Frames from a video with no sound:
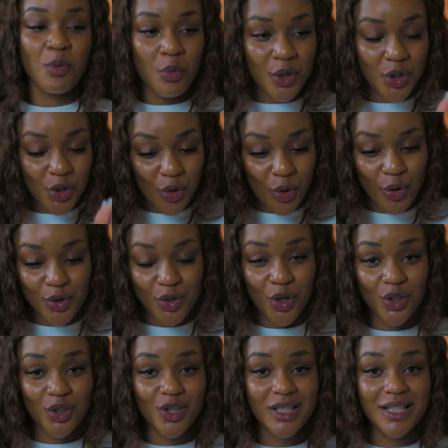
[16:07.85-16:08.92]
We chose
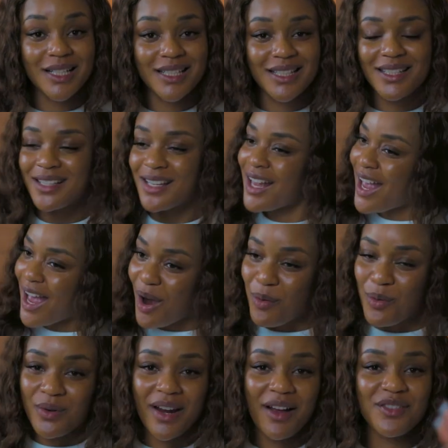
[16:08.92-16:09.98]
not to eat
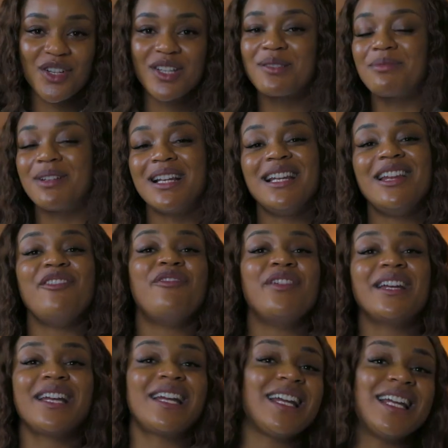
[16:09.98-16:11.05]
and would have just been
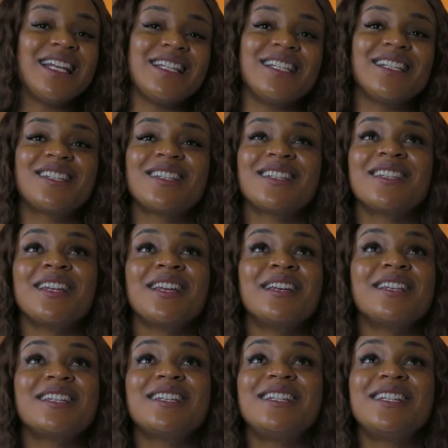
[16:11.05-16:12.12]
living in this
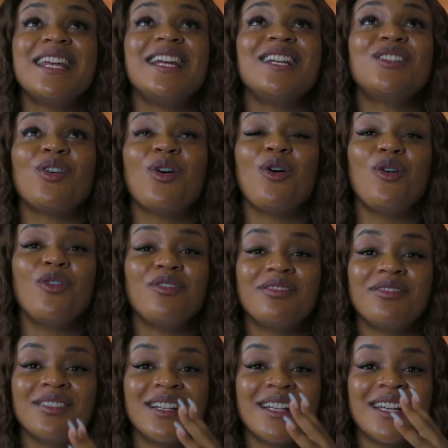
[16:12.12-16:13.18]
state
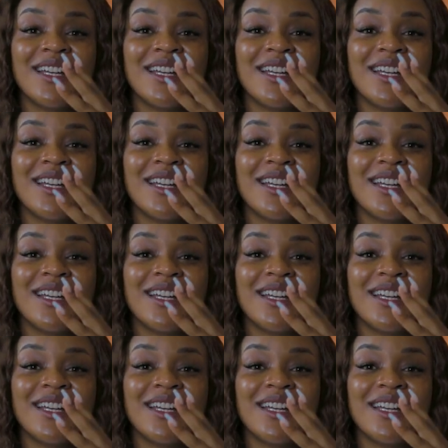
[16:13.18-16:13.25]
of